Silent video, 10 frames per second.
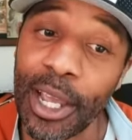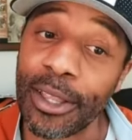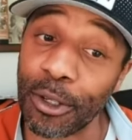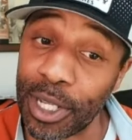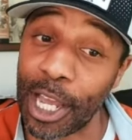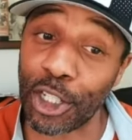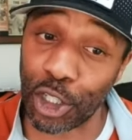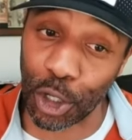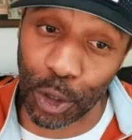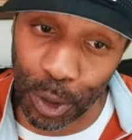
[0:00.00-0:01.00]
those guys
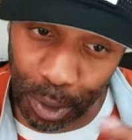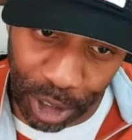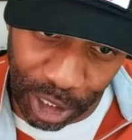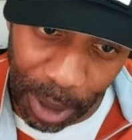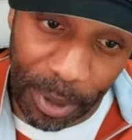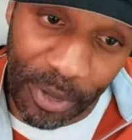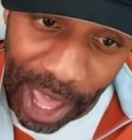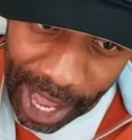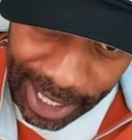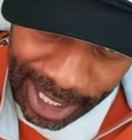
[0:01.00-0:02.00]
showed some of
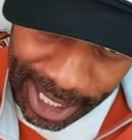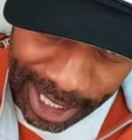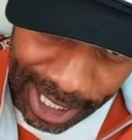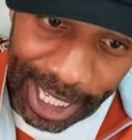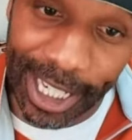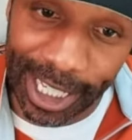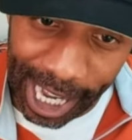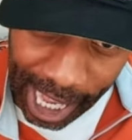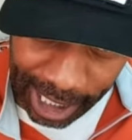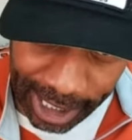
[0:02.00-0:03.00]
that in
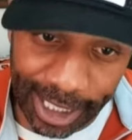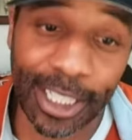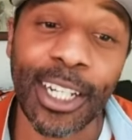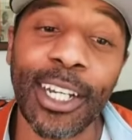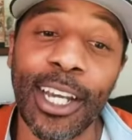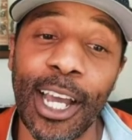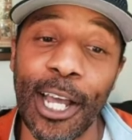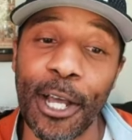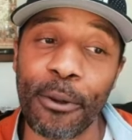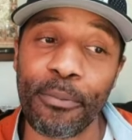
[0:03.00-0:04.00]
college.
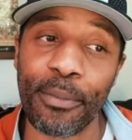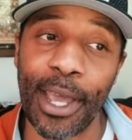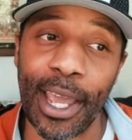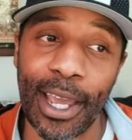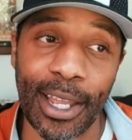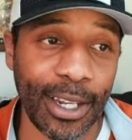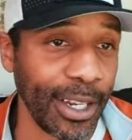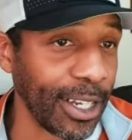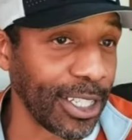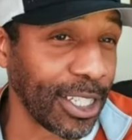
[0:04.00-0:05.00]
Um, right.
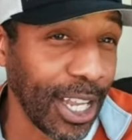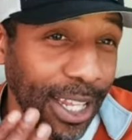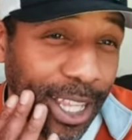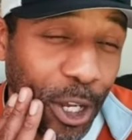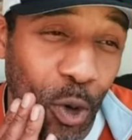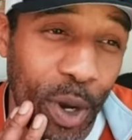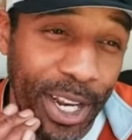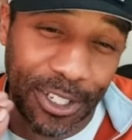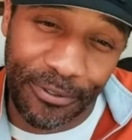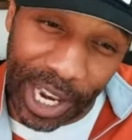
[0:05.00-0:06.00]
And I think Quinn
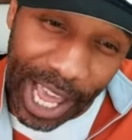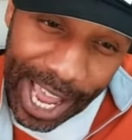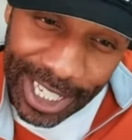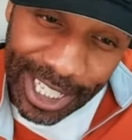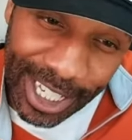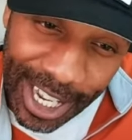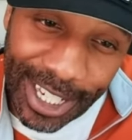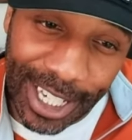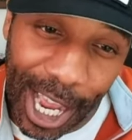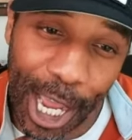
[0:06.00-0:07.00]
has flashed it at
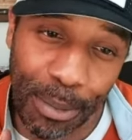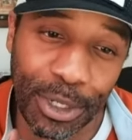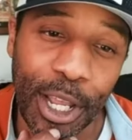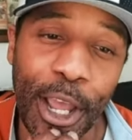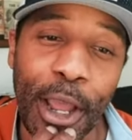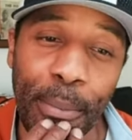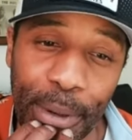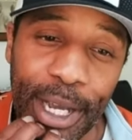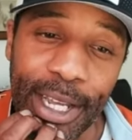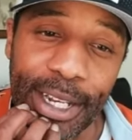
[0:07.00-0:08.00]
times,
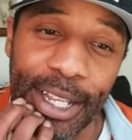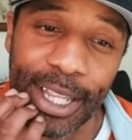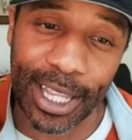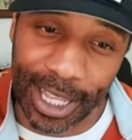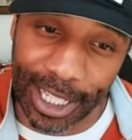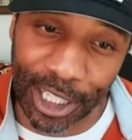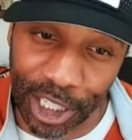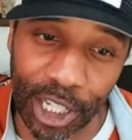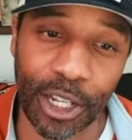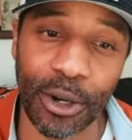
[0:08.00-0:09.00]
but this
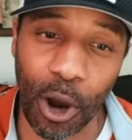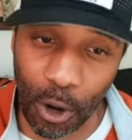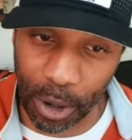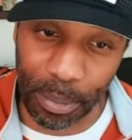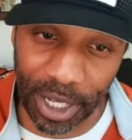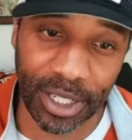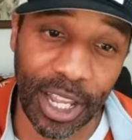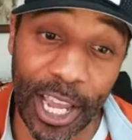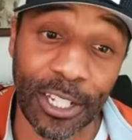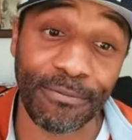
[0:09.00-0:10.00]
year on a big
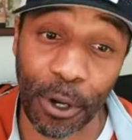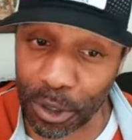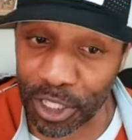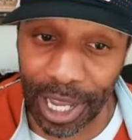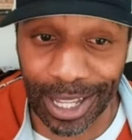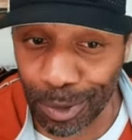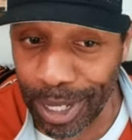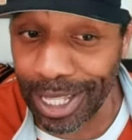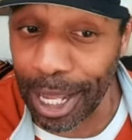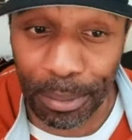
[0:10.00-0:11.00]
stage versus, and that's why I
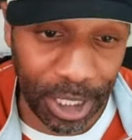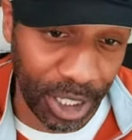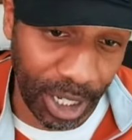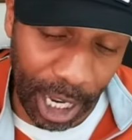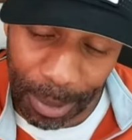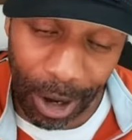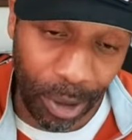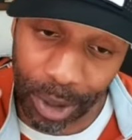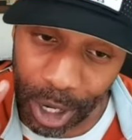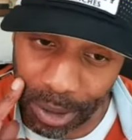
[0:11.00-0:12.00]
think that Michigan game, I agree
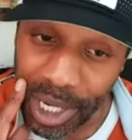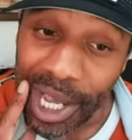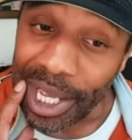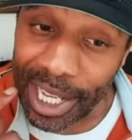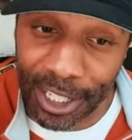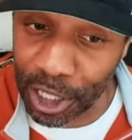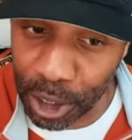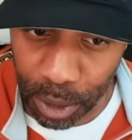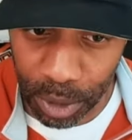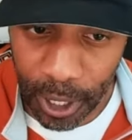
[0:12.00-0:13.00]
with Coach, it's
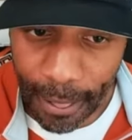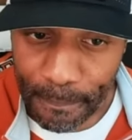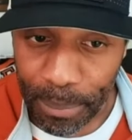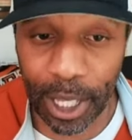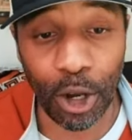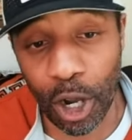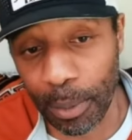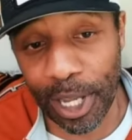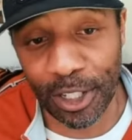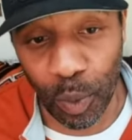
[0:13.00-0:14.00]
huge you're going up
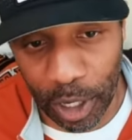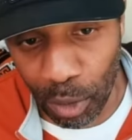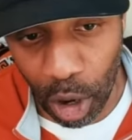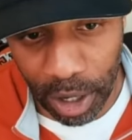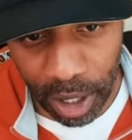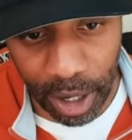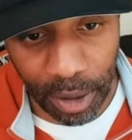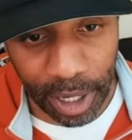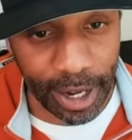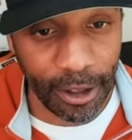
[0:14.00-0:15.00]
against Wink Martindale,
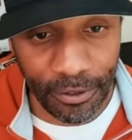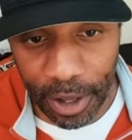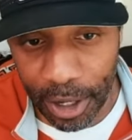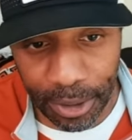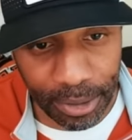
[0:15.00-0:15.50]
NFL